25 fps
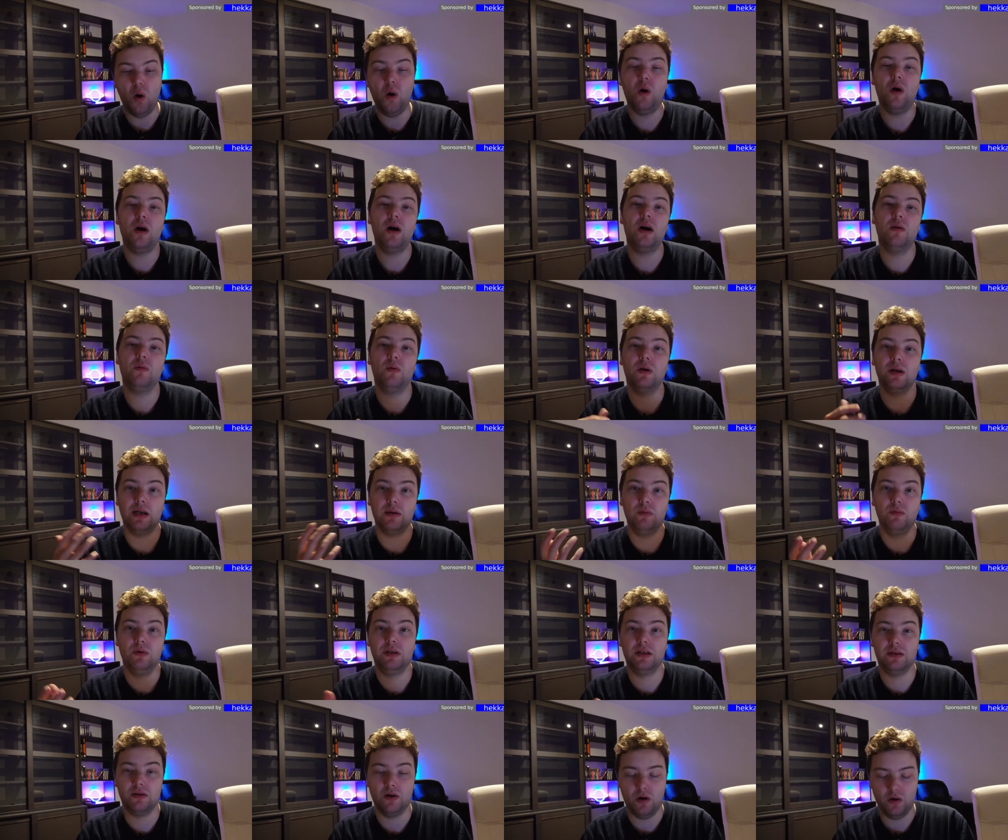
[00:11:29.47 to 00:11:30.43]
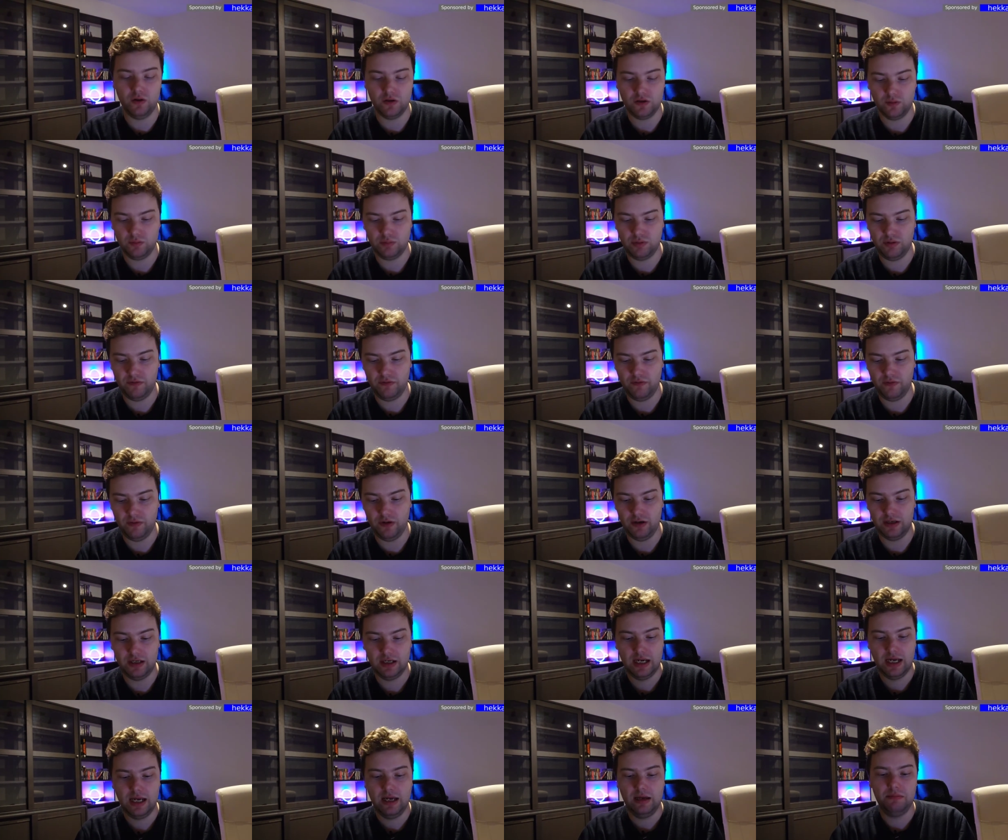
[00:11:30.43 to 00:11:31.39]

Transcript: or what I would also prefer,